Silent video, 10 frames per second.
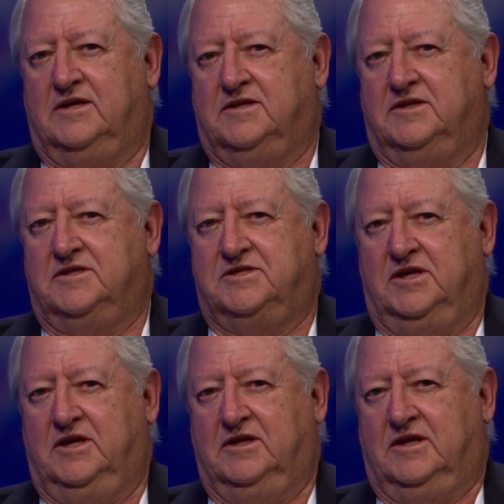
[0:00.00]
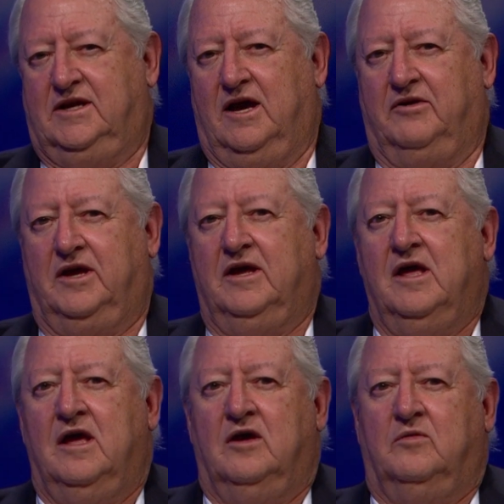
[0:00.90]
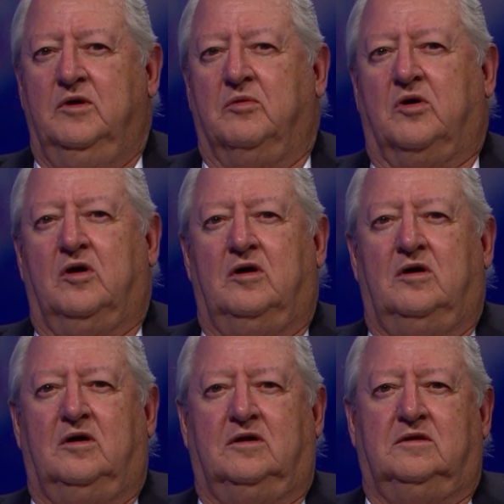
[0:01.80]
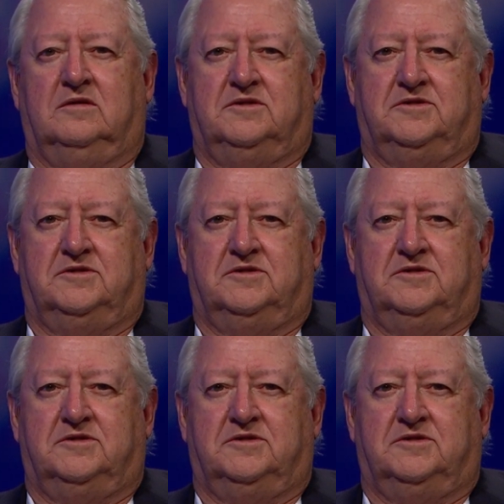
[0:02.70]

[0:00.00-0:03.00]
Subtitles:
to the city and the county, we were all